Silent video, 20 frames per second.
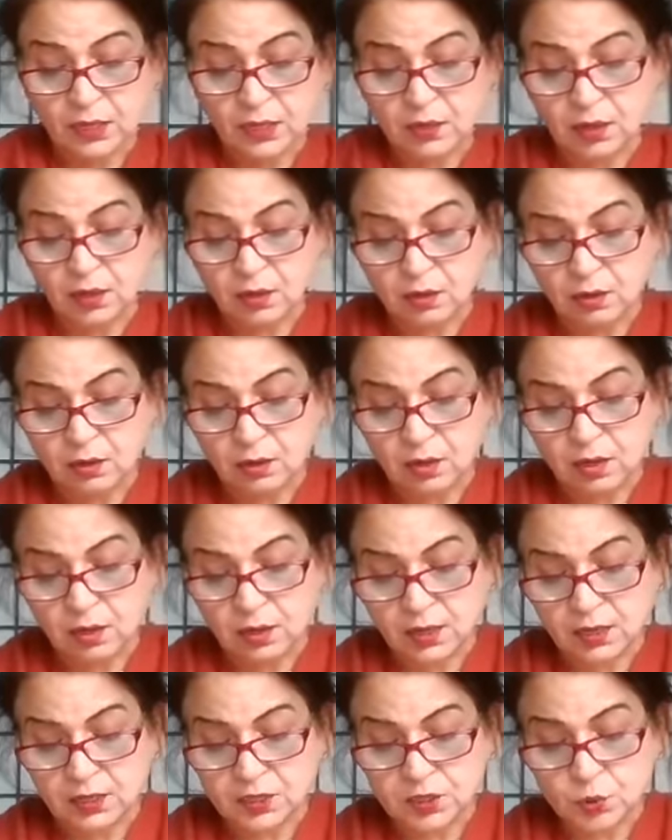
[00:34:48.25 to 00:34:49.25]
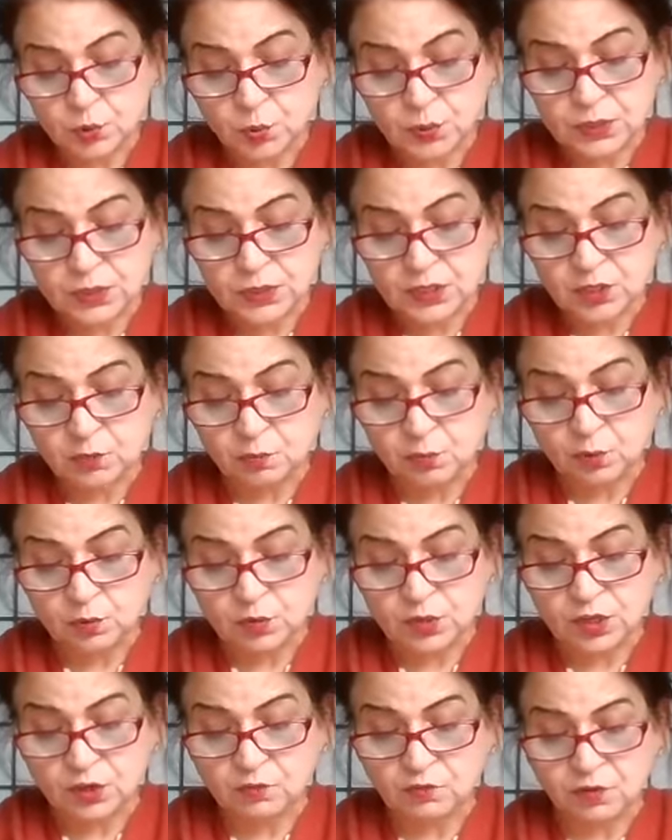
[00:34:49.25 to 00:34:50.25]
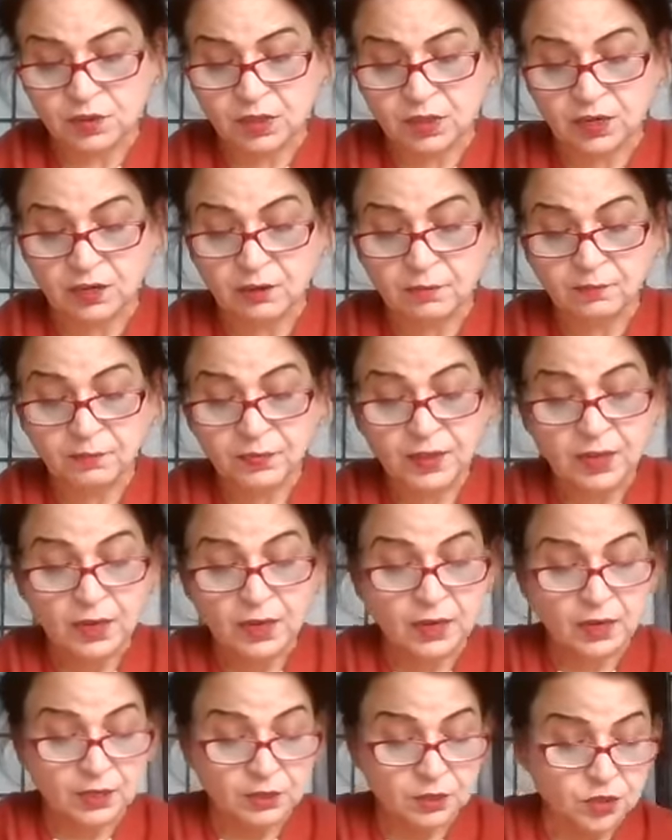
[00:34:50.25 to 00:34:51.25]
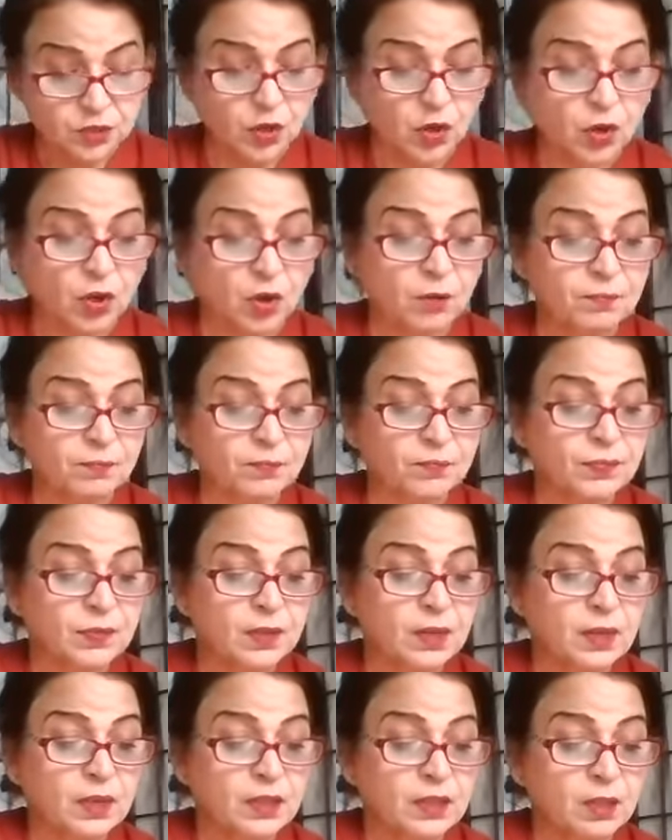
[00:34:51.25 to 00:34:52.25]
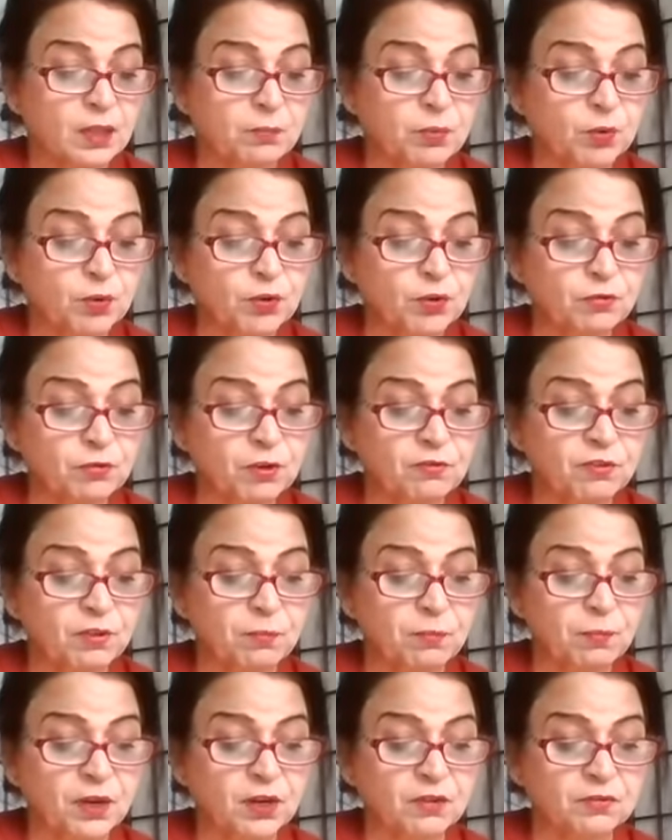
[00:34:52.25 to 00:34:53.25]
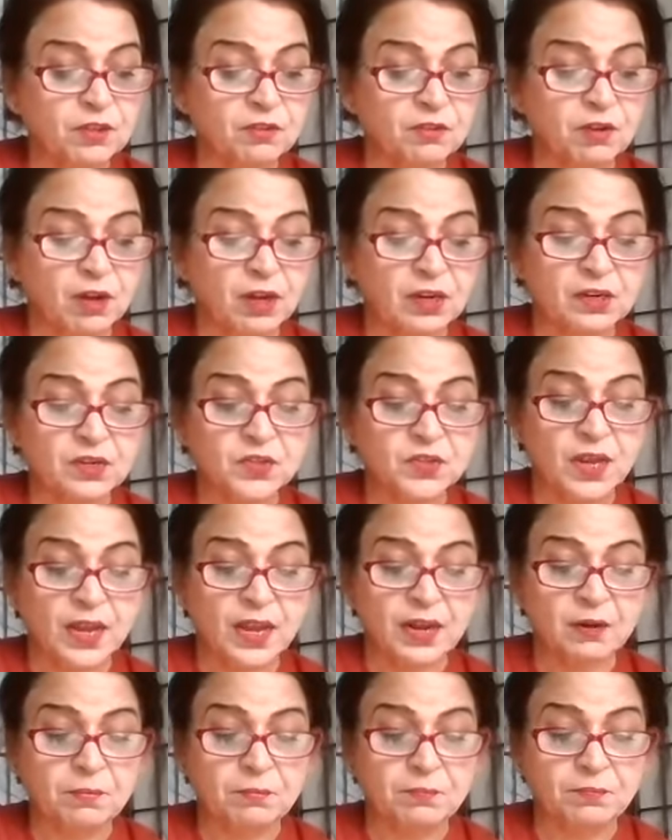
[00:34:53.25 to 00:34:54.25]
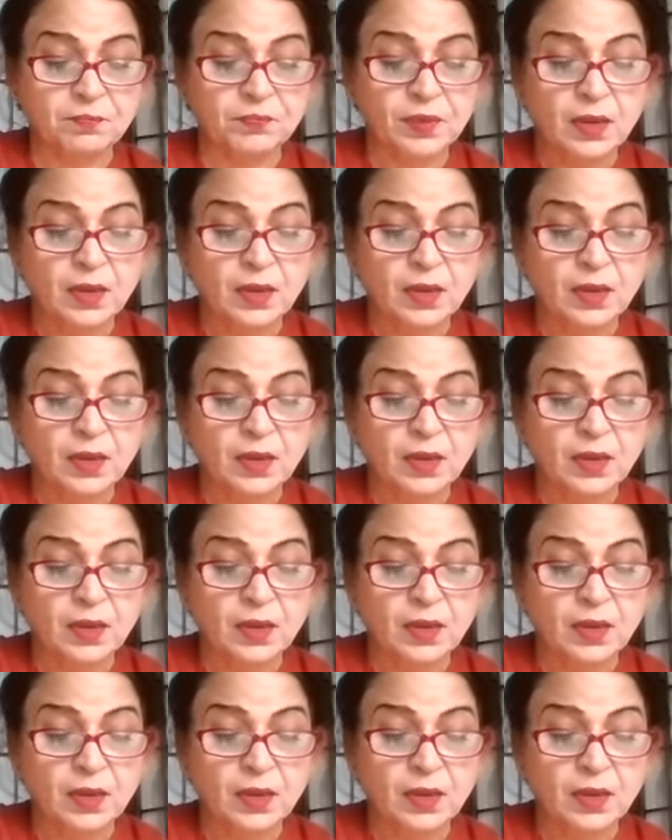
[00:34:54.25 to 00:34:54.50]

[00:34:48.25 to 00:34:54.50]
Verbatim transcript: He heard exquisite music within and saw the beautiful women of the Vanar's harem,